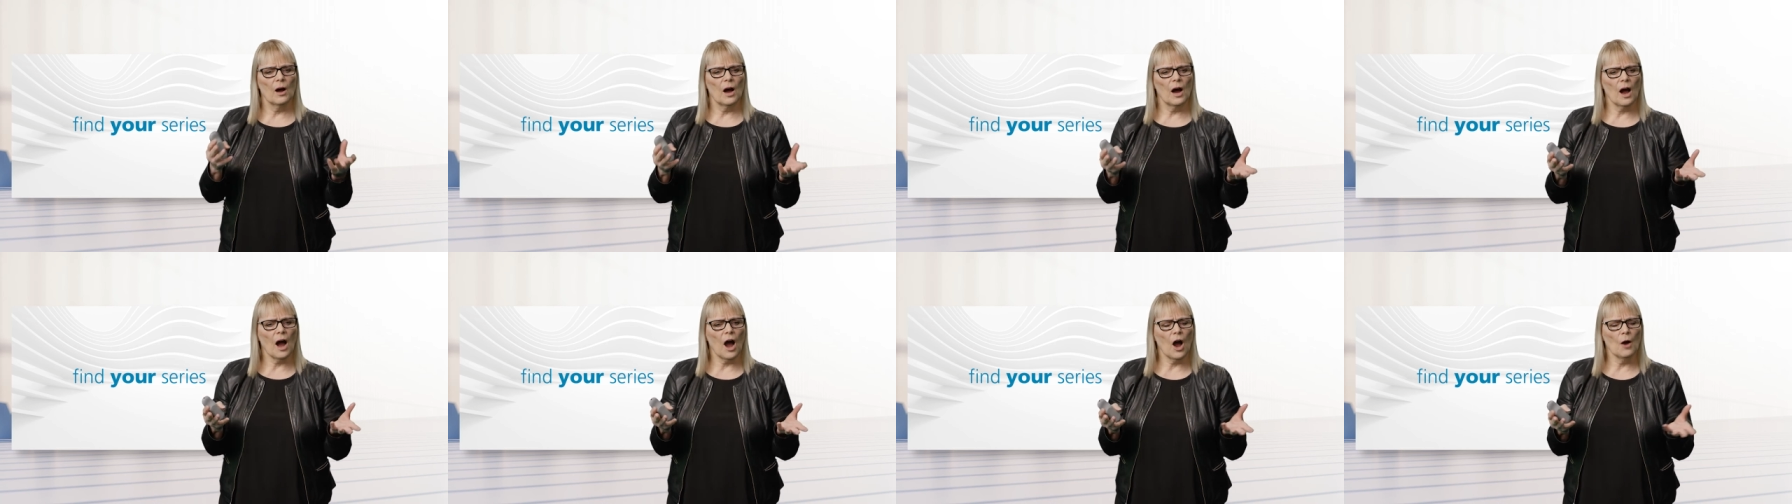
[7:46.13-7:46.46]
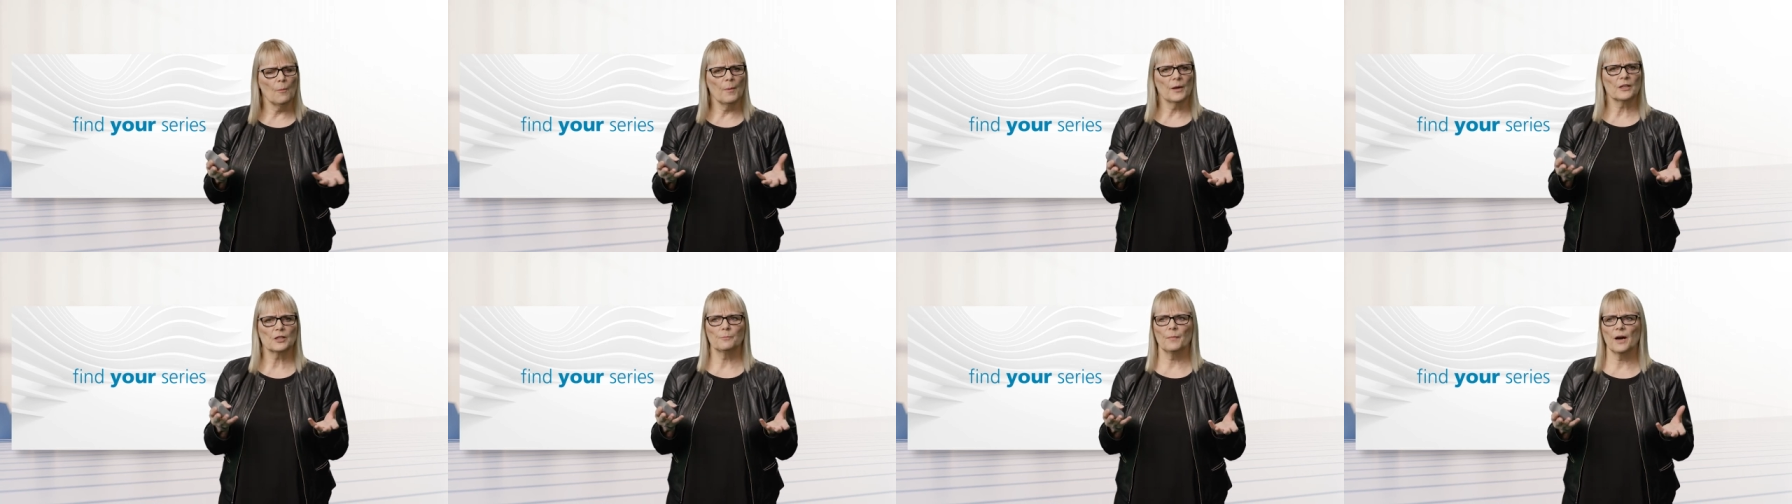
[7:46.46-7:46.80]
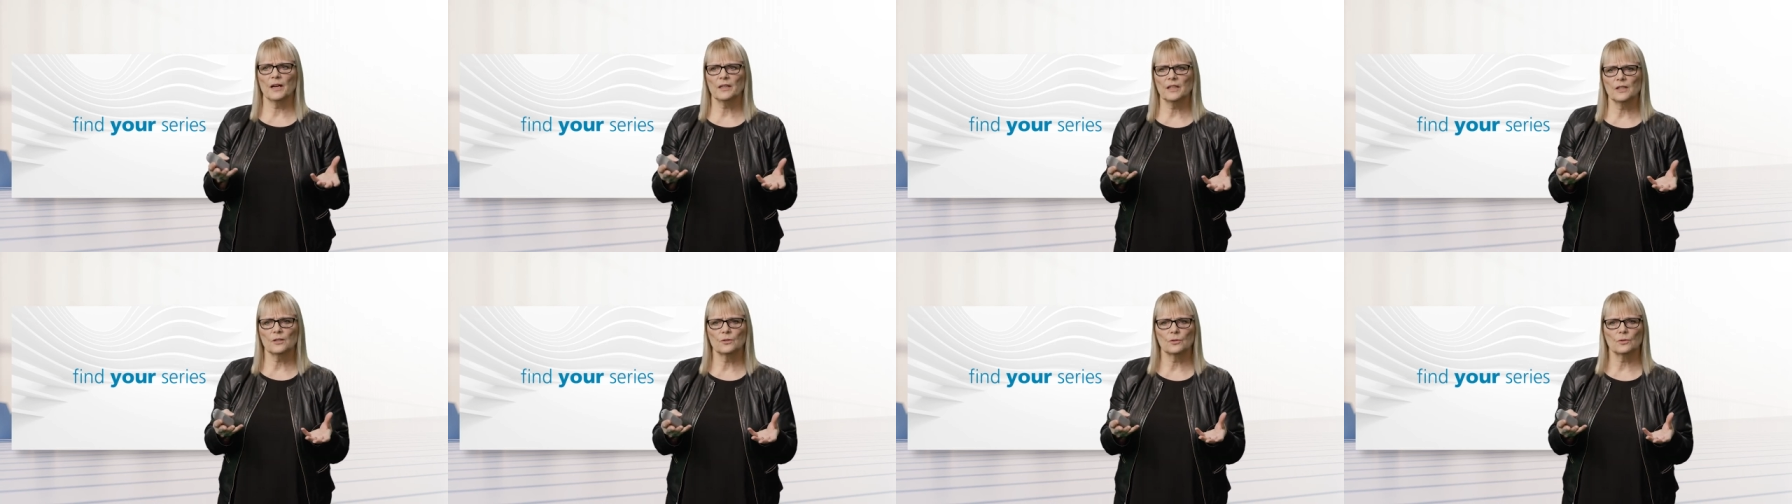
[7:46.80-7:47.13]
How much
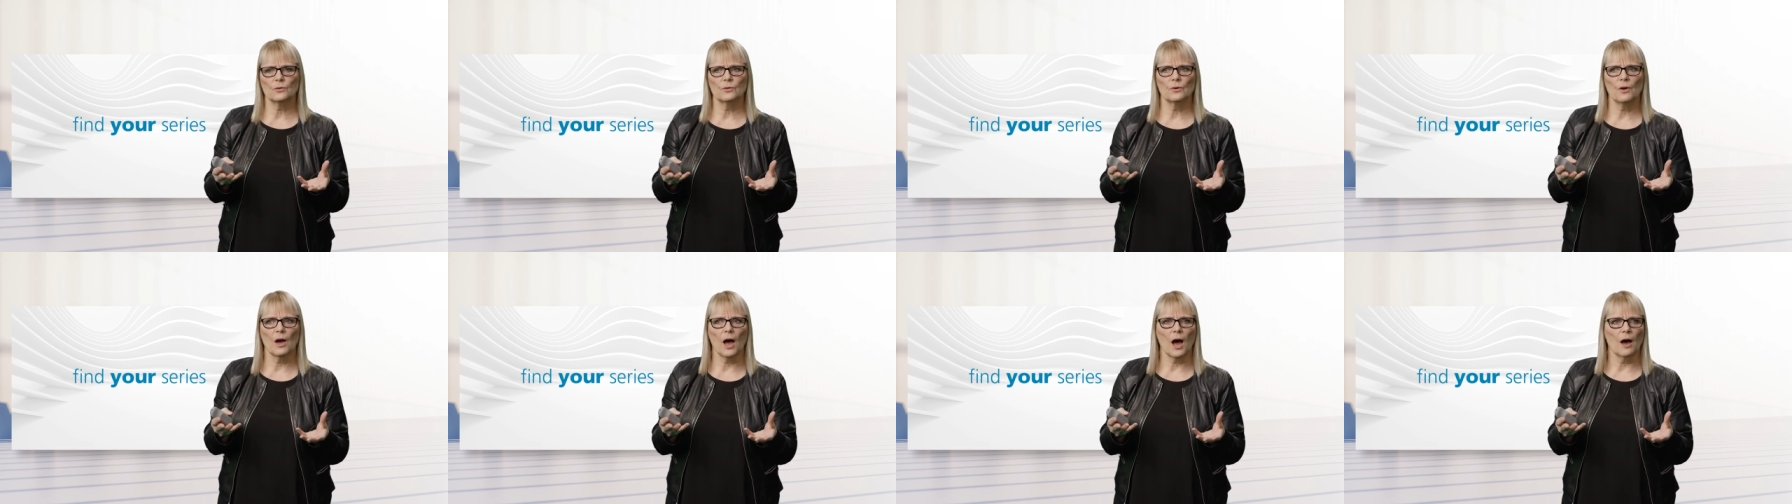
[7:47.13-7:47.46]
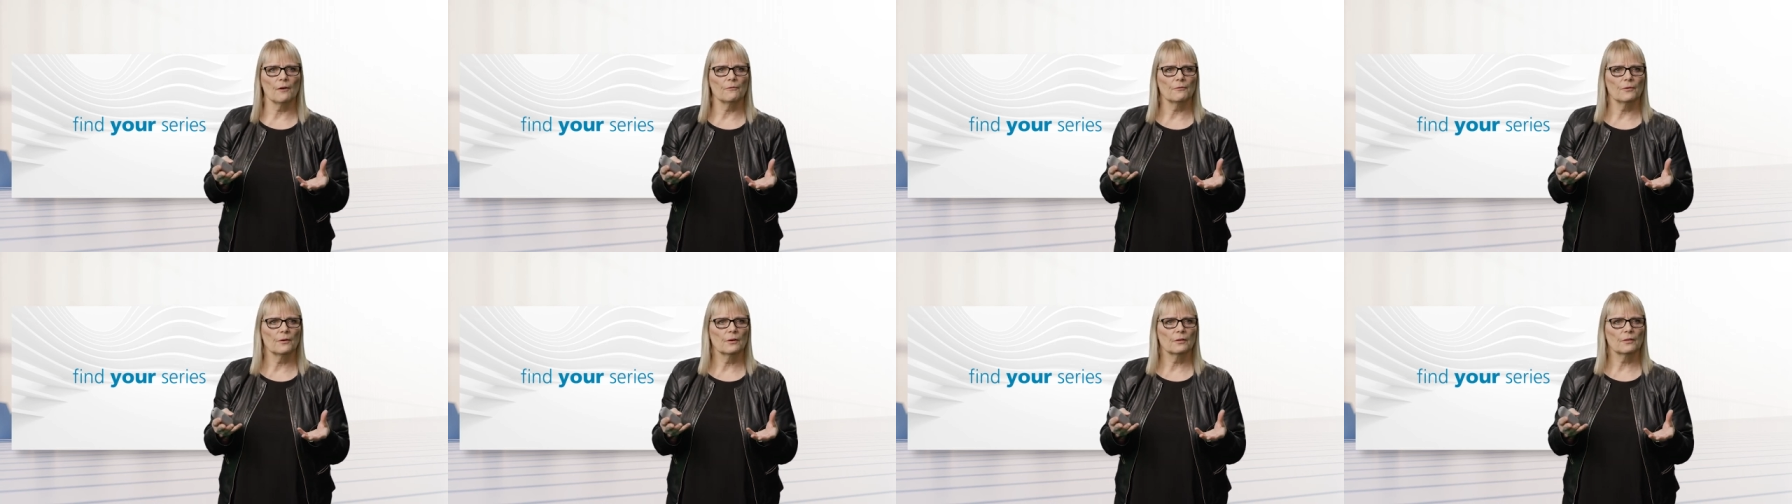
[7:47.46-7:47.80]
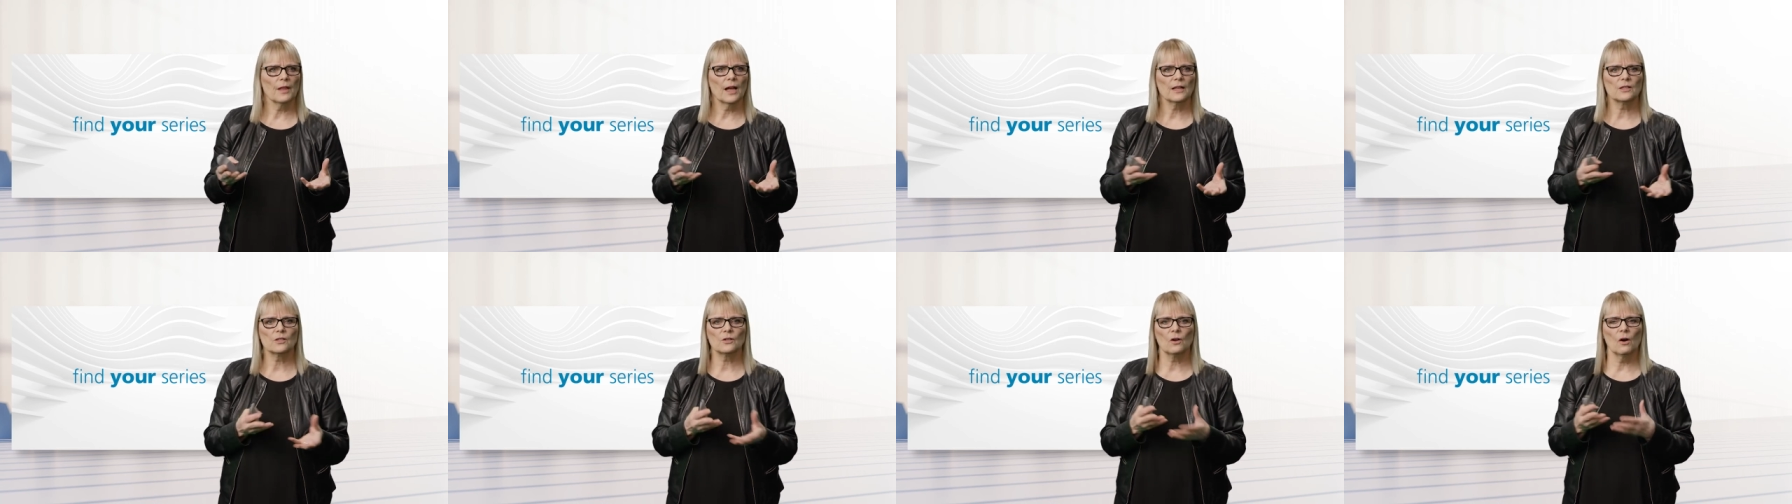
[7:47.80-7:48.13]
money do you have?
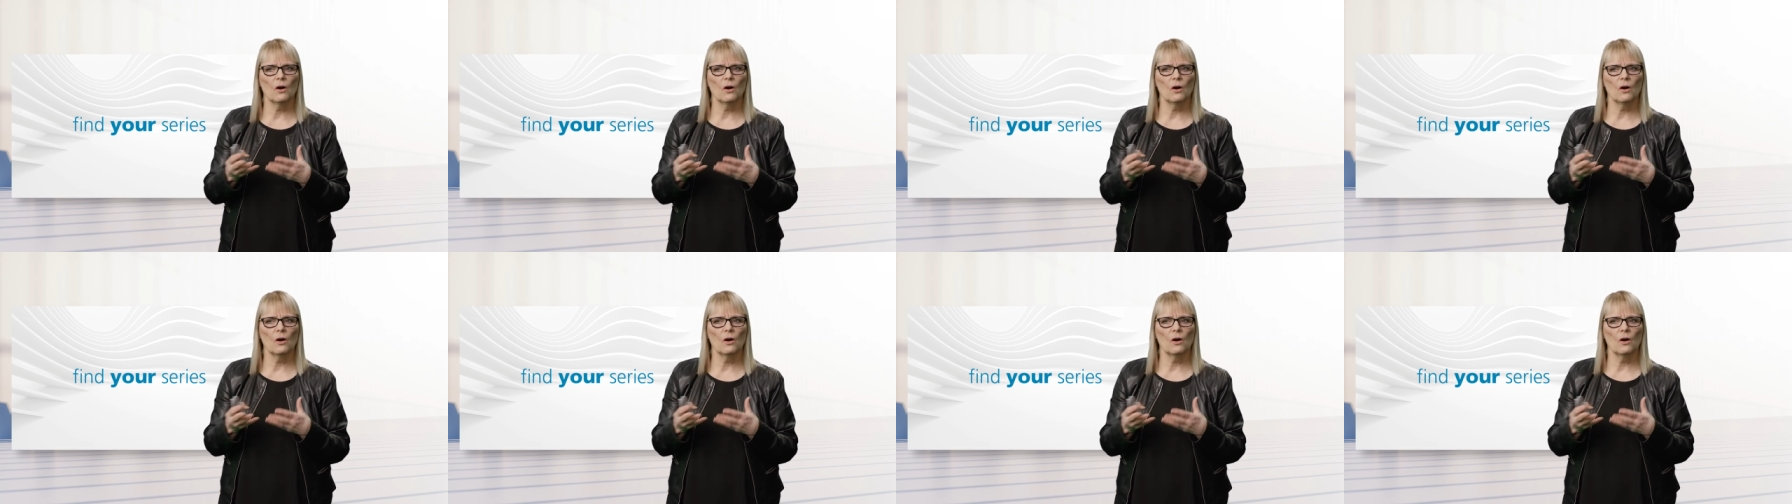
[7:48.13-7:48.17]
That's